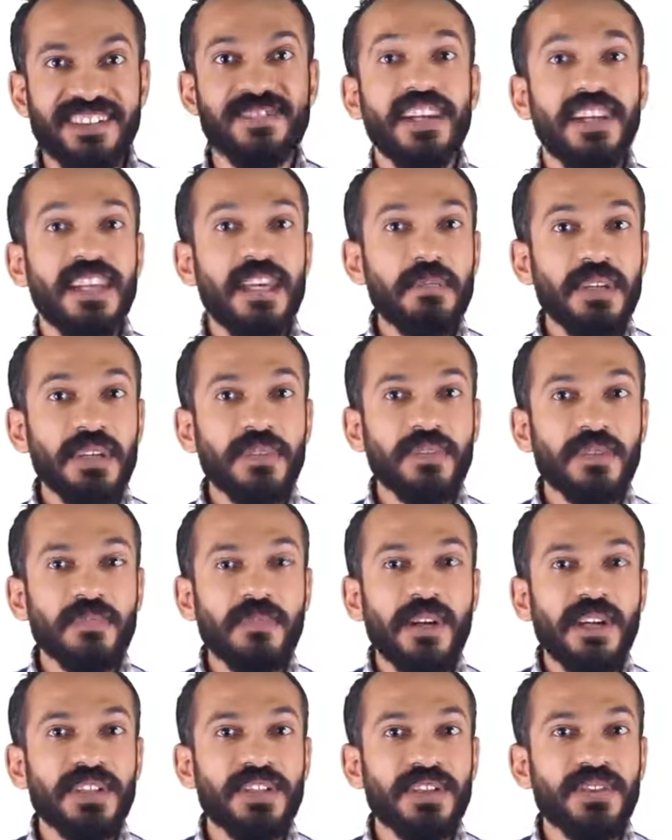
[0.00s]
Let me
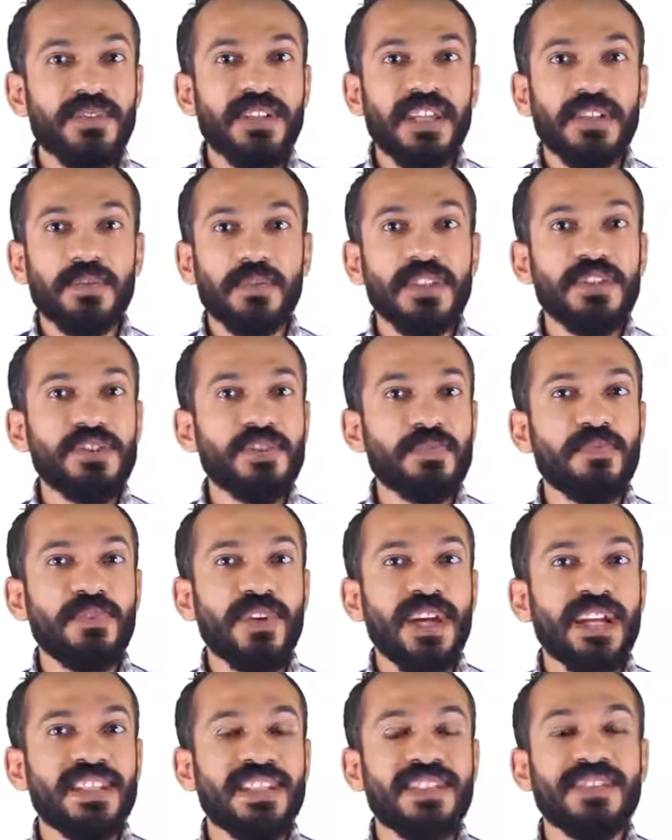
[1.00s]
remind you that we should
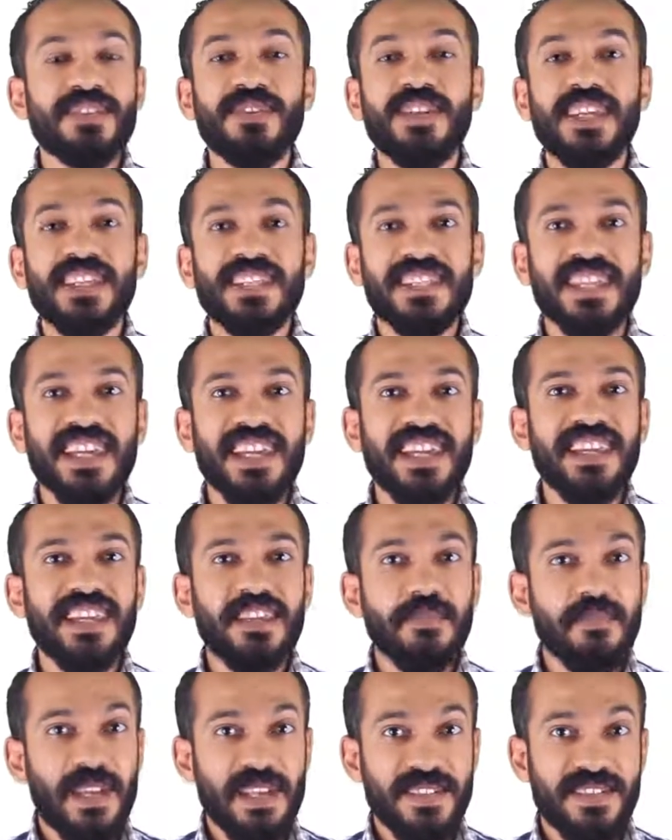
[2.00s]
practice on a
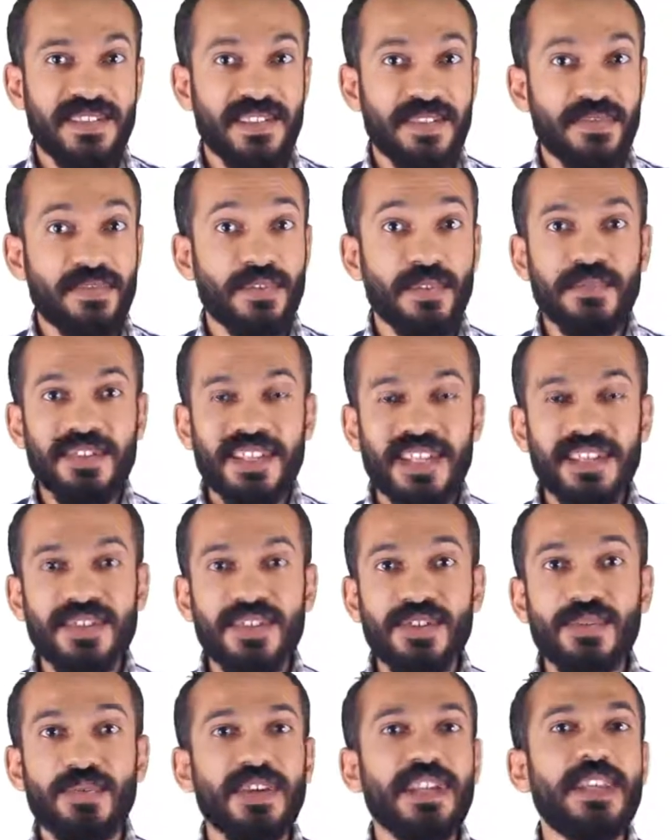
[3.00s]
daily basis from 10
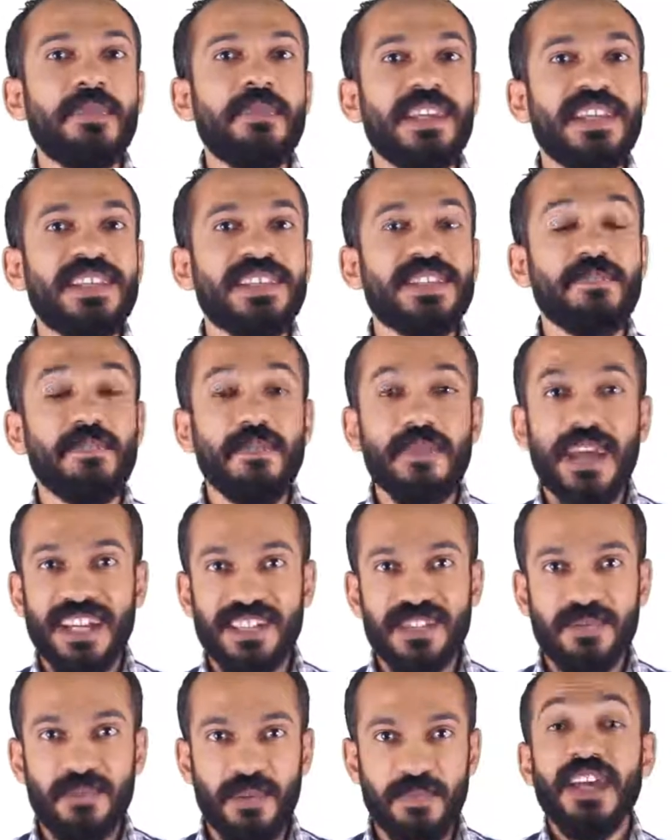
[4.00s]
to 20 minutes
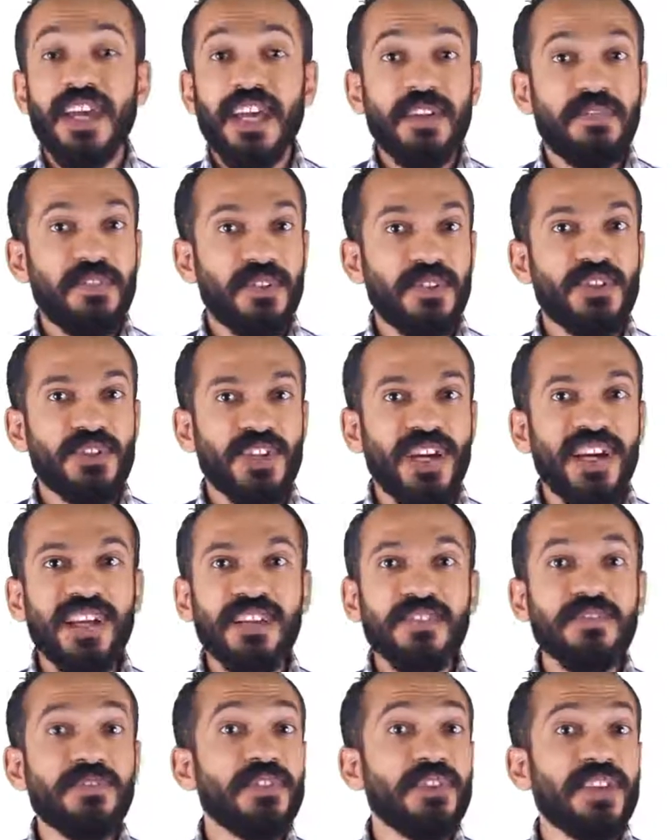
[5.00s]
maximum. If your
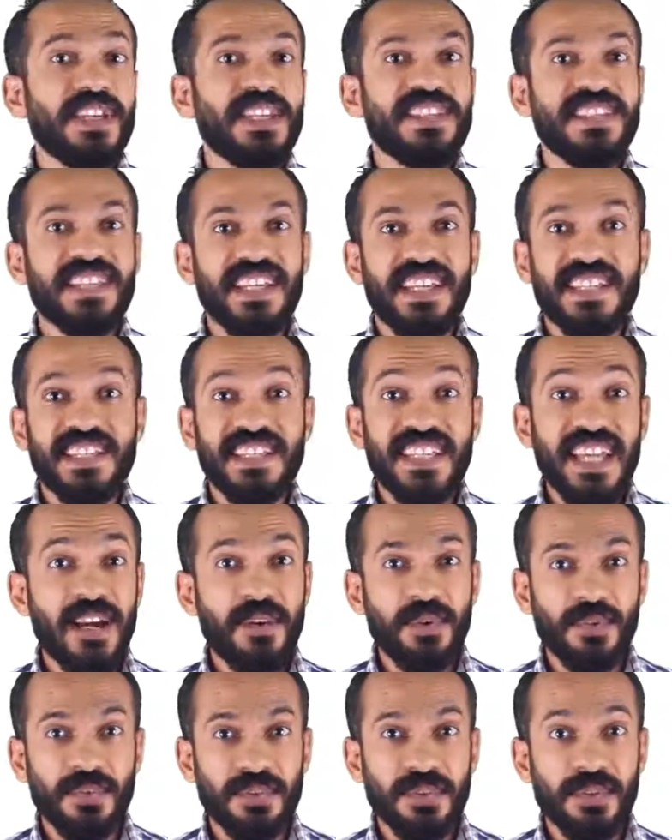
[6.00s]
child forgets a
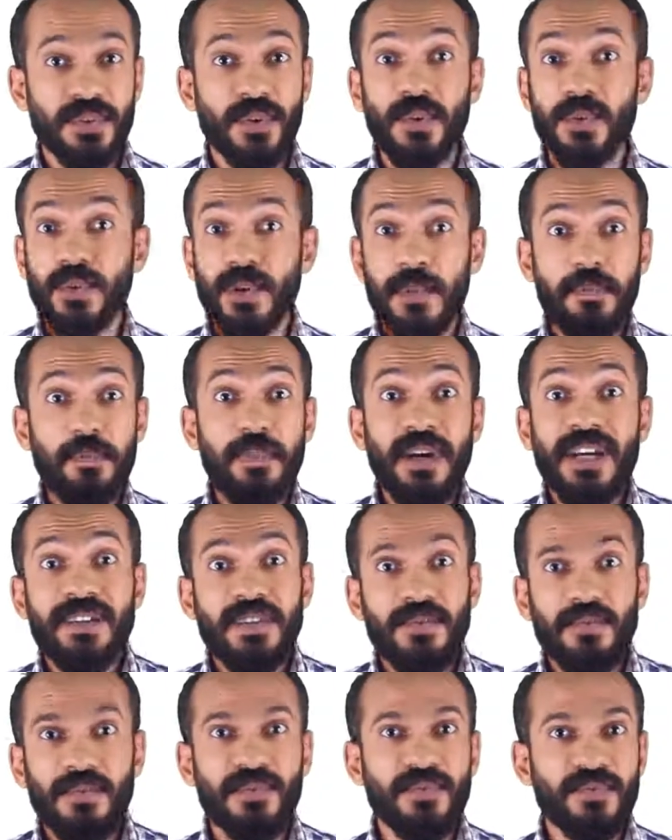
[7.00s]
sound or a
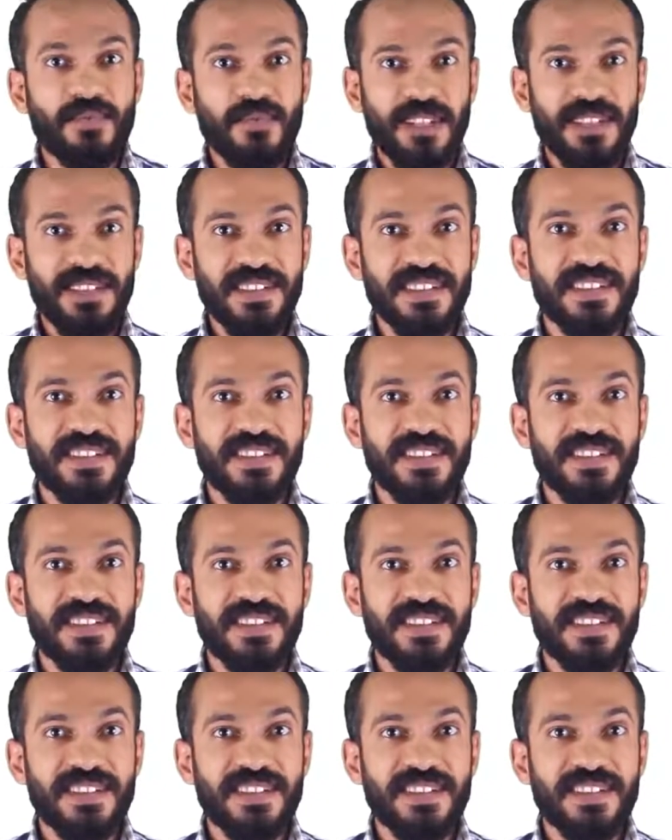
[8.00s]
body movement,